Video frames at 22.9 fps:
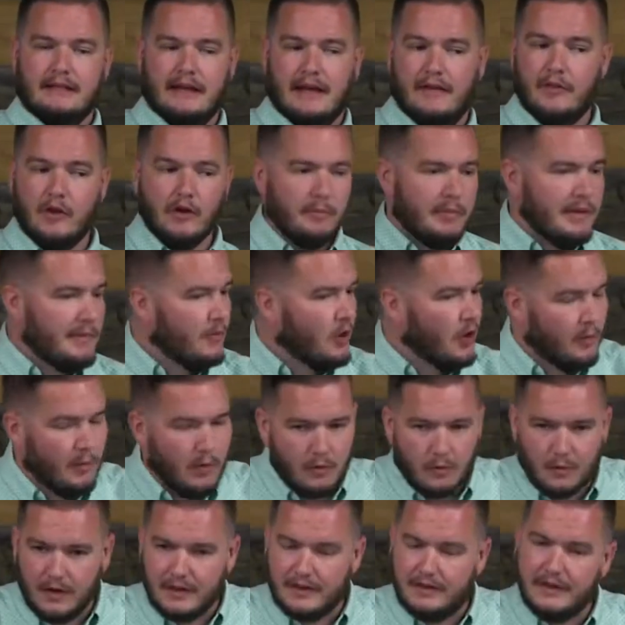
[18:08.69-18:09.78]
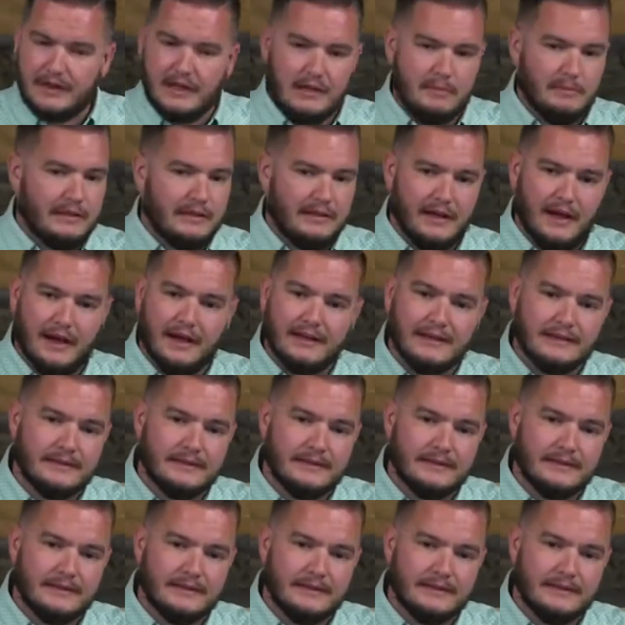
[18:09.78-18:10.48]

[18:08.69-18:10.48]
and there will be no more work that can be done.